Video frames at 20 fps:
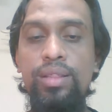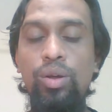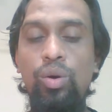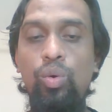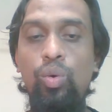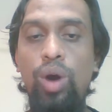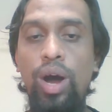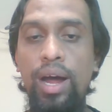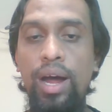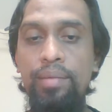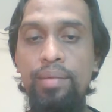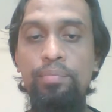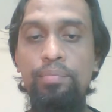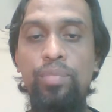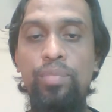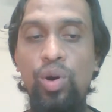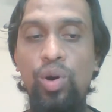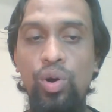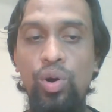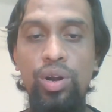one
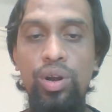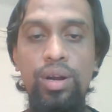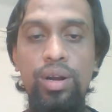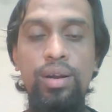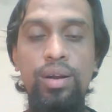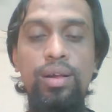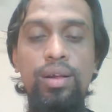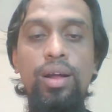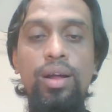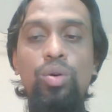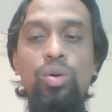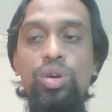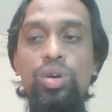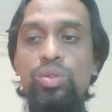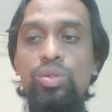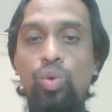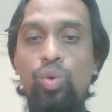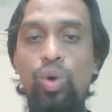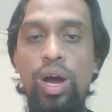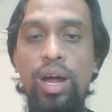more with
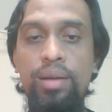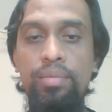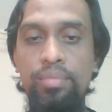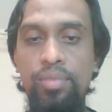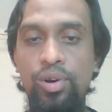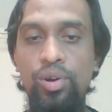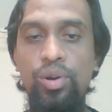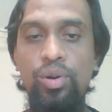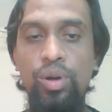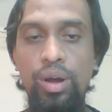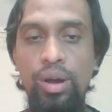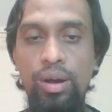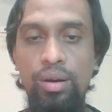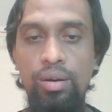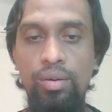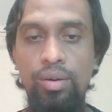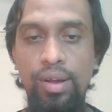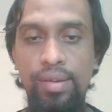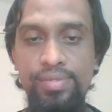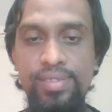one more
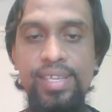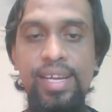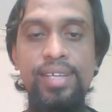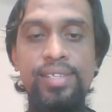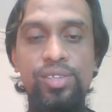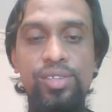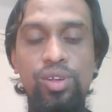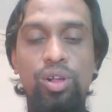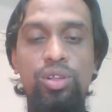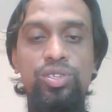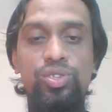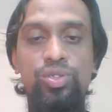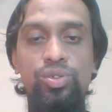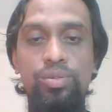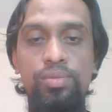websites also.